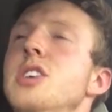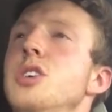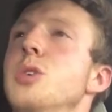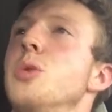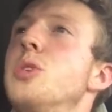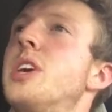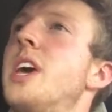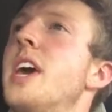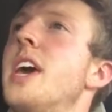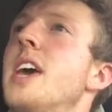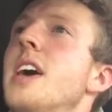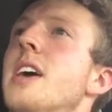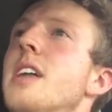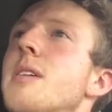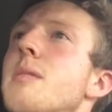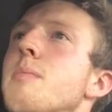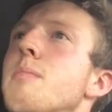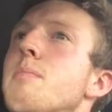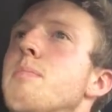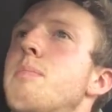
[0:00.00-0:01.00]
you
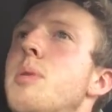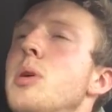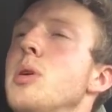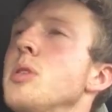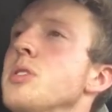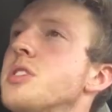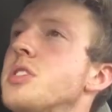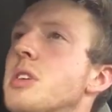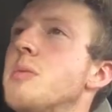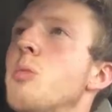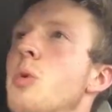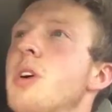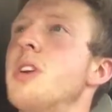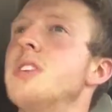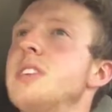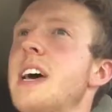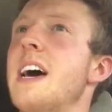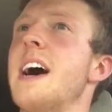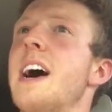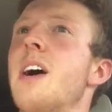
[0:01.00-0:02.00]
can't pull
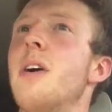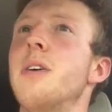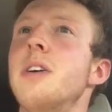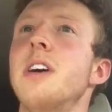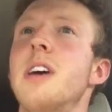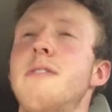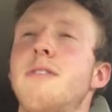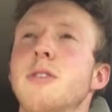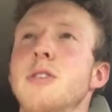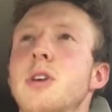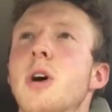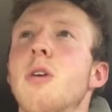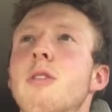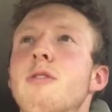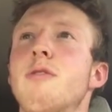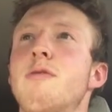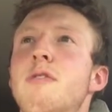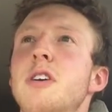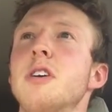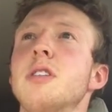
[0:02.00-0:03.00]
someone down if you
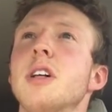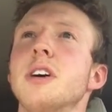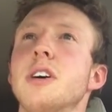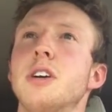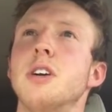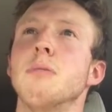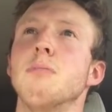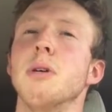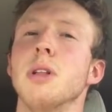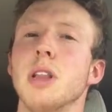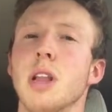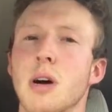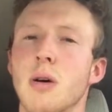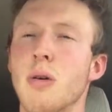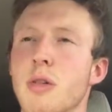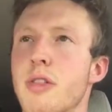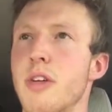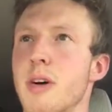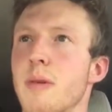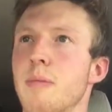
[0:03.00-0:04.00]
don't feel like you're
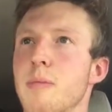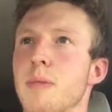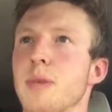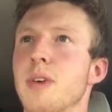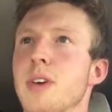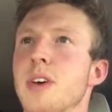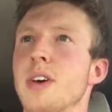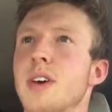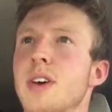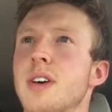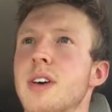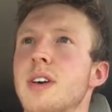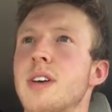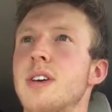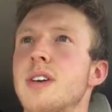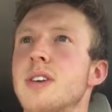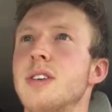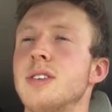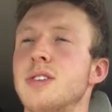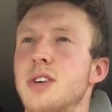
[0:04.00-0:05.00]
below
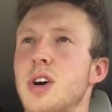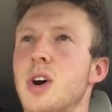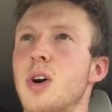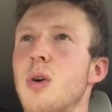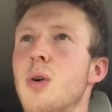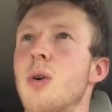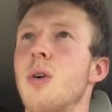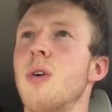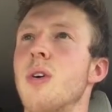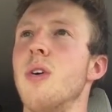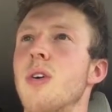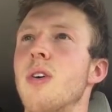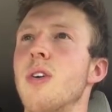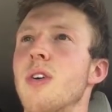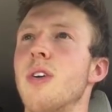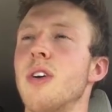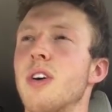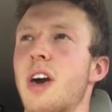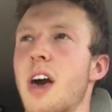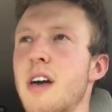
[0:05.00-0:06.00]
them. So
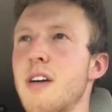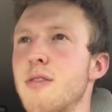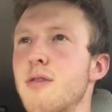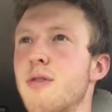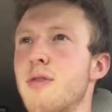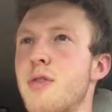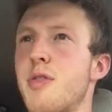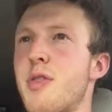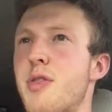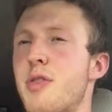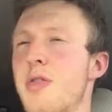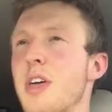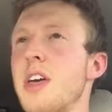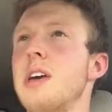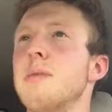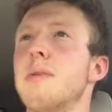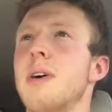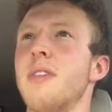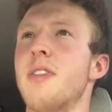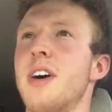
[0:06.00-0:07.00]
kind of
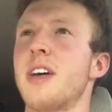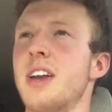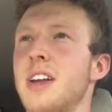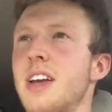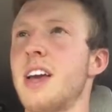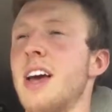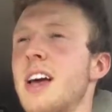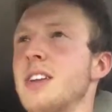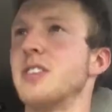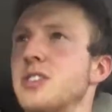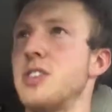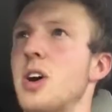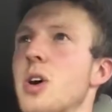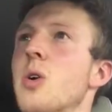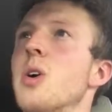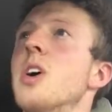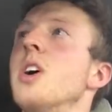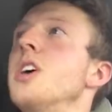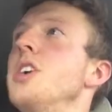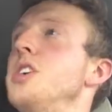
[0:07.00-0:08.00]
think about that again.
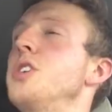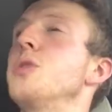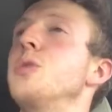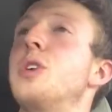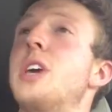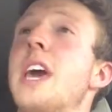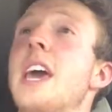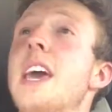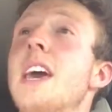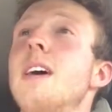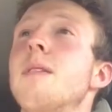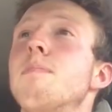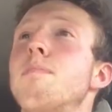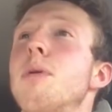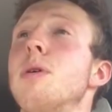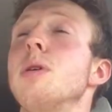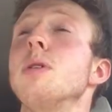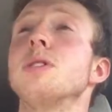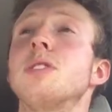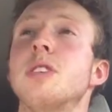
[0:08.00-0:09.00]
So you can't
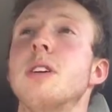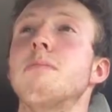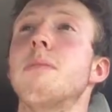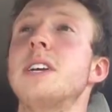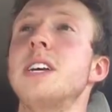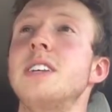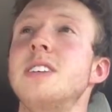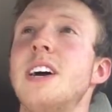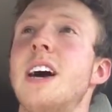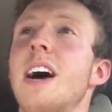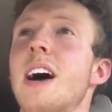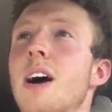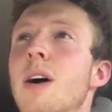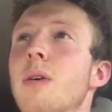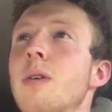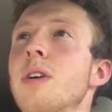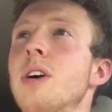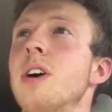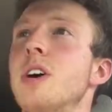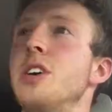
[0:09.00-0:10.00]
pull somebody
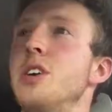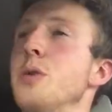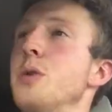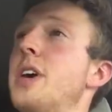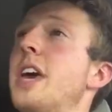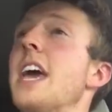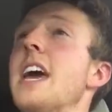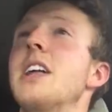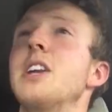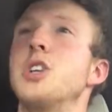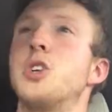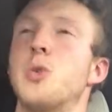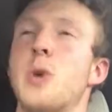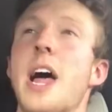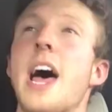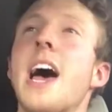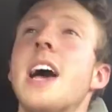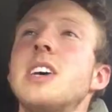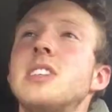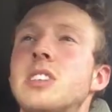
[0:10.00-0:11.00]
down, you can't
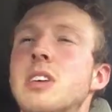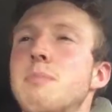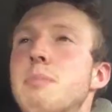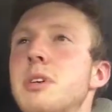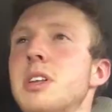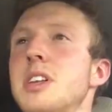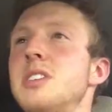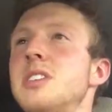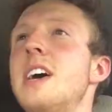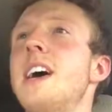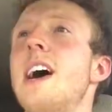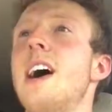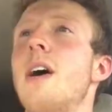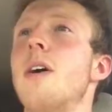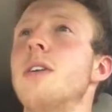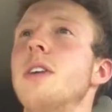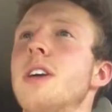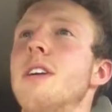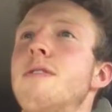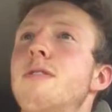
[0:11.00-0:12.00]
drag somebody
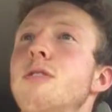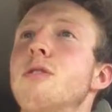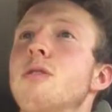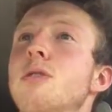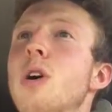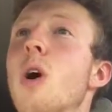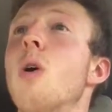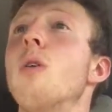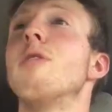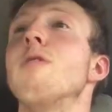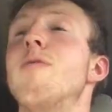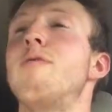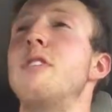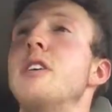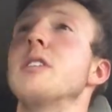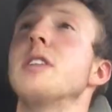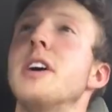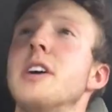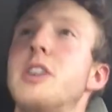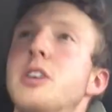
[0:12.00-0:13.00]
down if you don't
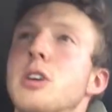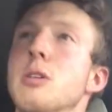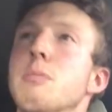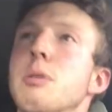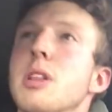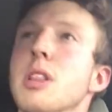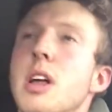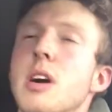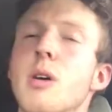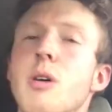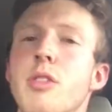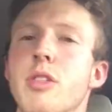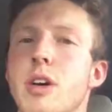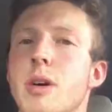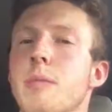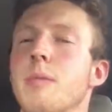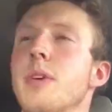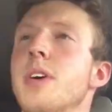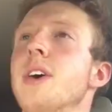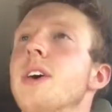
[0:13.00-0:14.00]
feel like you're below
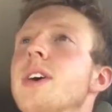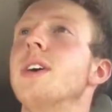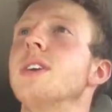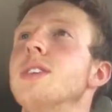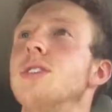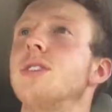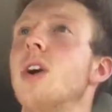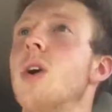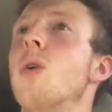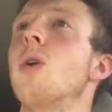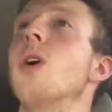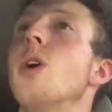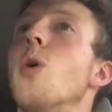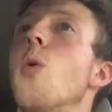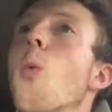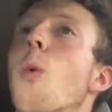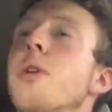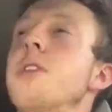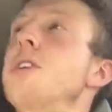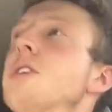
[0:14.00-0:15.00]
them. So
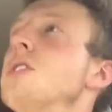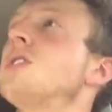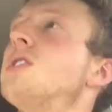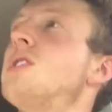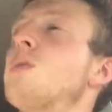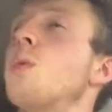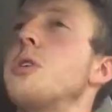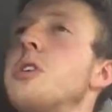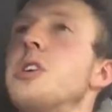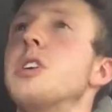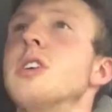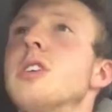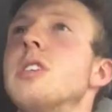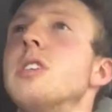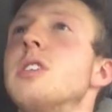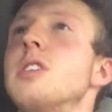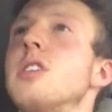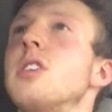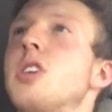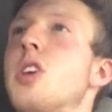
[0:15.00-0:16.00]
when
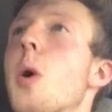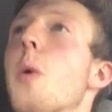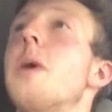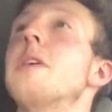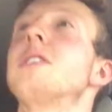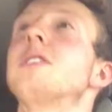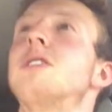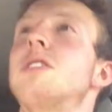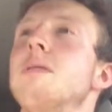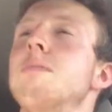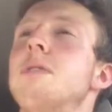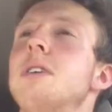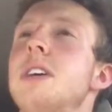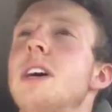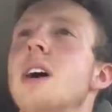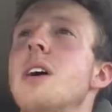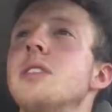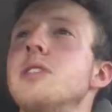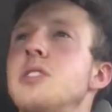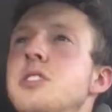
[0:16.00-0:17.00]
you're going to
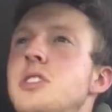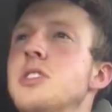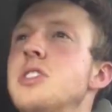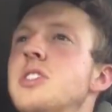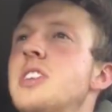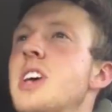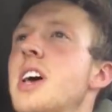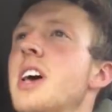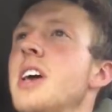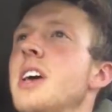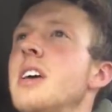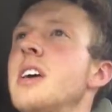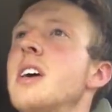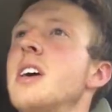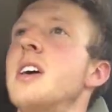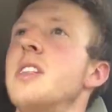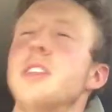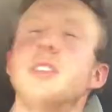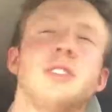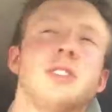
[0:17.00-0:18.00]
somebody else and you're
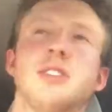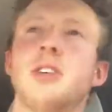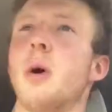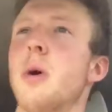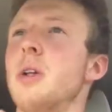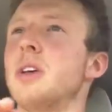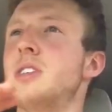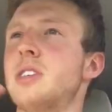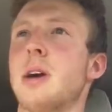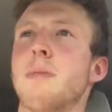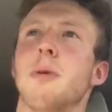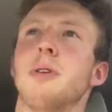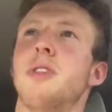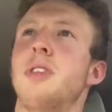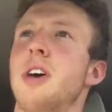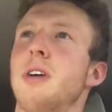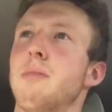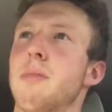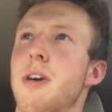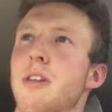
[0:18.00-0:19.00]
saying, this is a totally separate
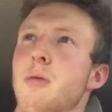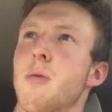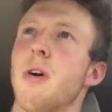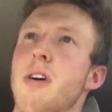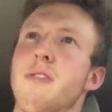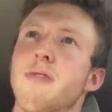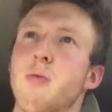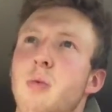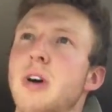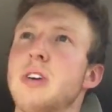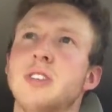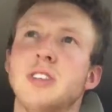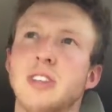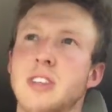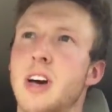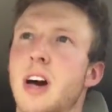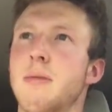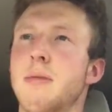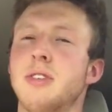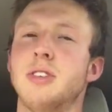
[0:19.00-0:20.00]
thing, by the way, from wasting
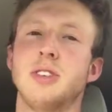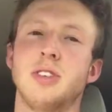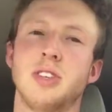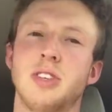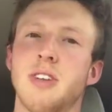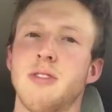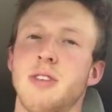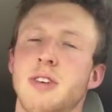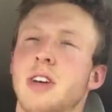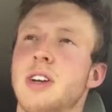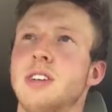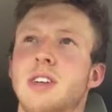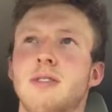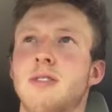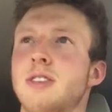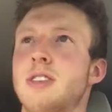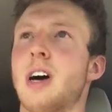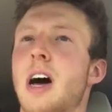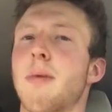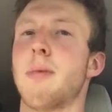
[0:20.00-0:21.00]
time. This is a
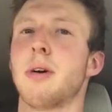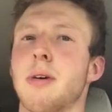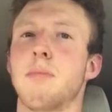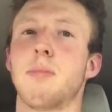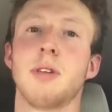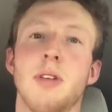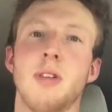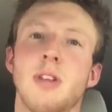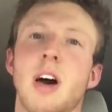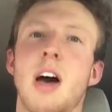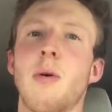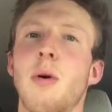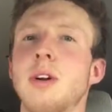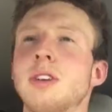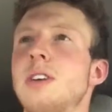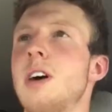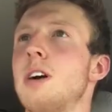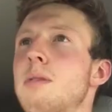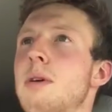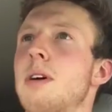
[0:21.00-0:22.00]
different topic, but I
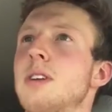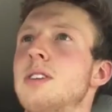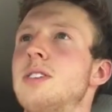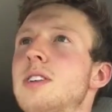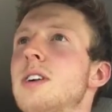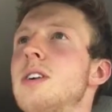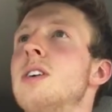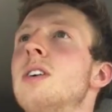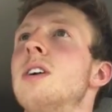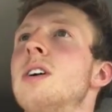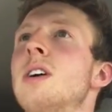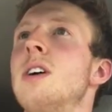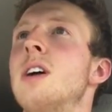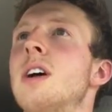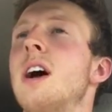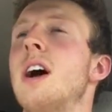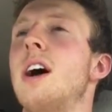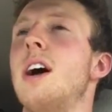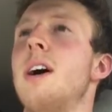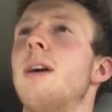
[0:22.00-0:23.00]
want to talk about it still.
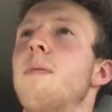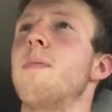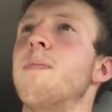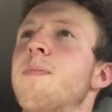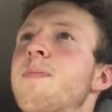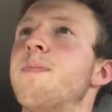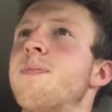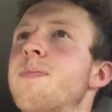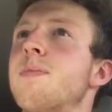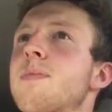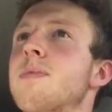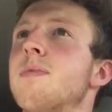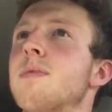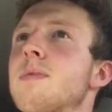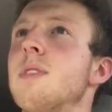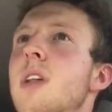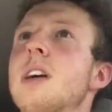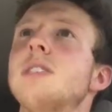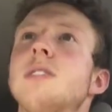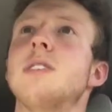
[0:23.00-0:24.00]

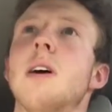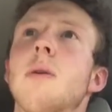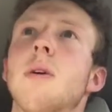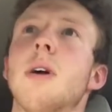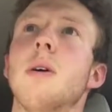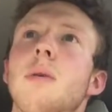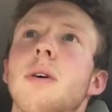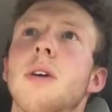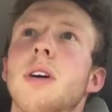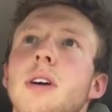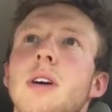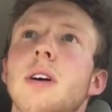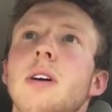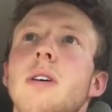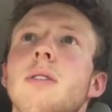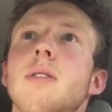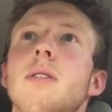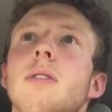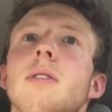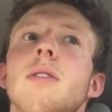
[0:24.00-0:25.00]
That's not where I want to
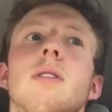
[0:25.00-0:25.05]
go.